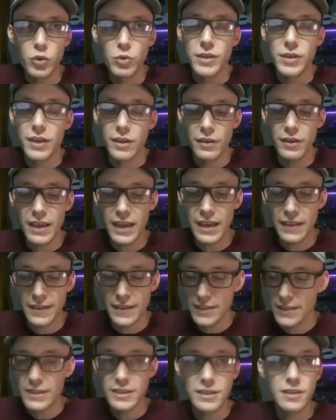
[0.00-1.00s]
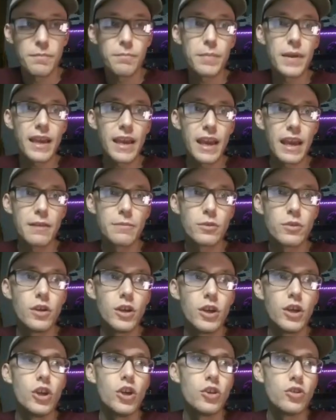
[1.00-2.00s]
utility in the sense of being
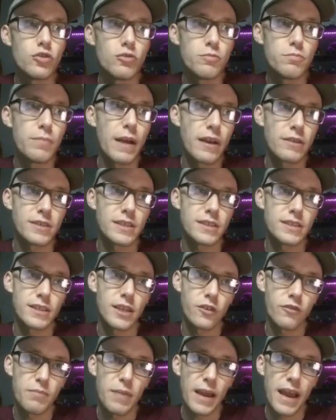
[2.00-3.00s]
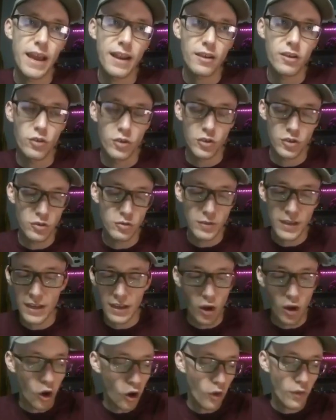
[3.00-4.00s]
able to bounce itself back or to
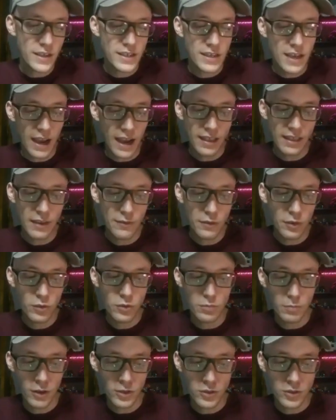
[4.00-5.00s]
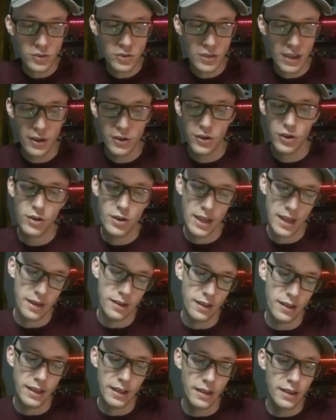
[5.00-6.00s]
get all these high-level monsters out of your
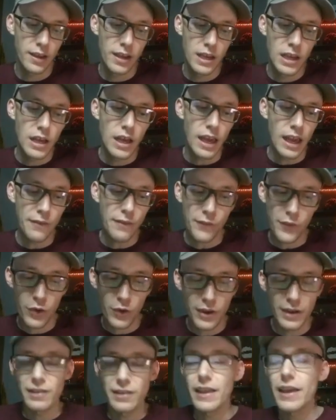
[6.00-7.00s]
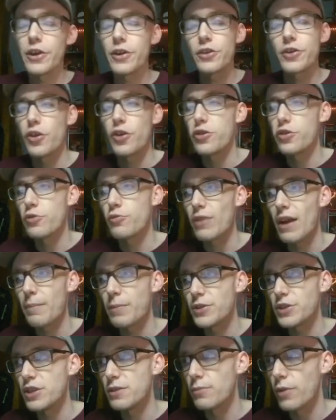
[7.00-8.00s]
hand. Like, if you're in a later turn, your
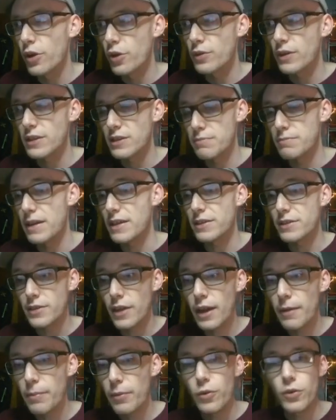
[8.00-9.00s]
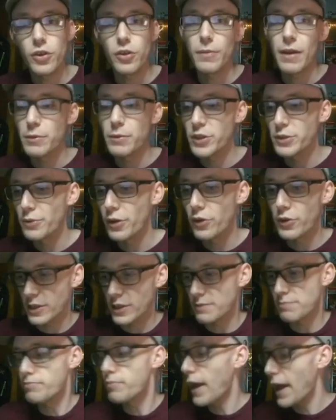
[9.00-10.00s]
Rapid Chiyomaru gets messed up or your Rapid Chiyomaru
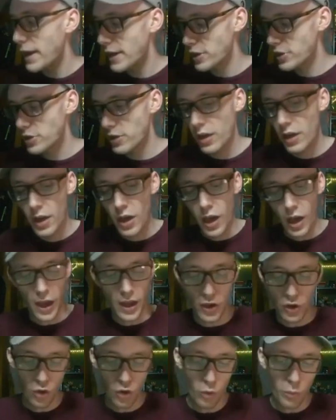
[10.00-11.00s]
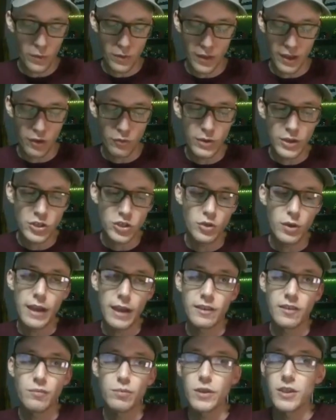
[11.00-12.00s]
gets banished, and you open like
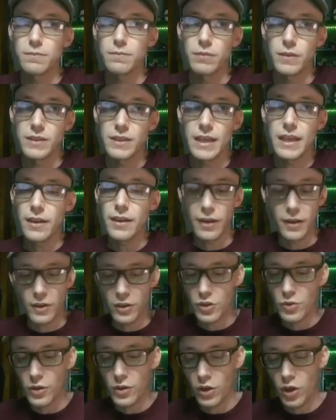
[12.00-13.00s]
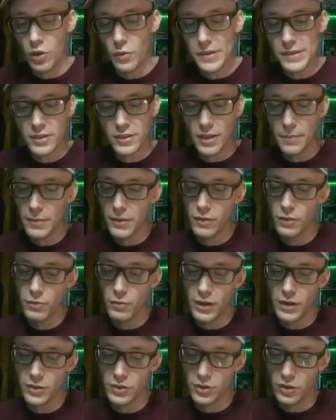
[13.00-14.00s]
Retroactive plus Platina, you can always summon
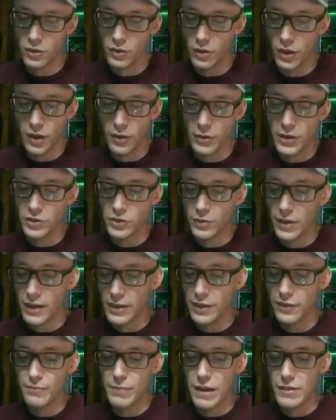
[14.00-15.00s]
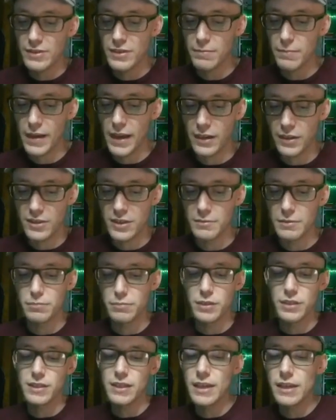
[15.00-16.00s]
the Retroactive, bounce it back to
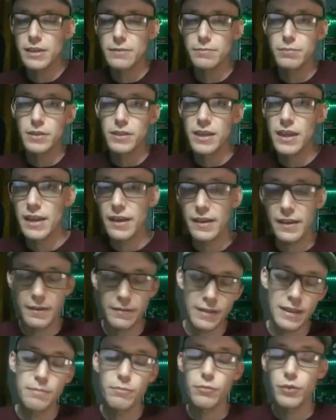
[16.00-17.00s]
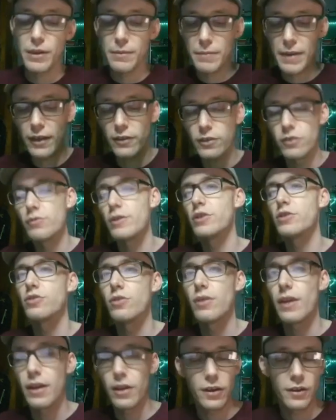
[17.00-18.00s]
summon Platina. Platina can then bring back the
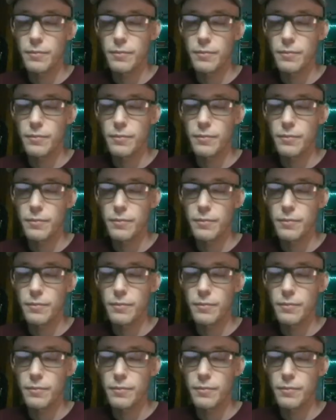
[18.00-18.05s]
Rapid